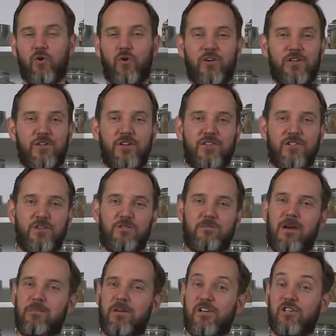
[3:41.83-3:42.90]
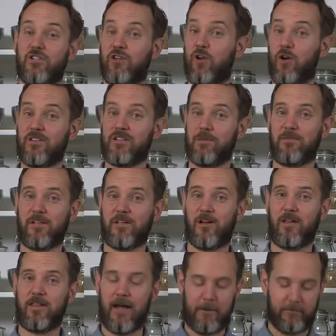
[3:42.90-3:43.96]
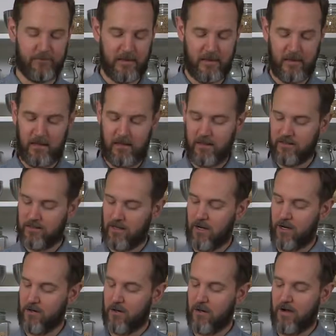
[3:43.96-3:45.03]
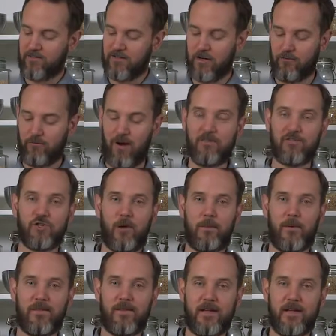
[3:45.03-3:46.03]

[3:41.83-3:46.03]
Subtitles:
or you could use maybe a shallot, something like that. So I've done a rough chop on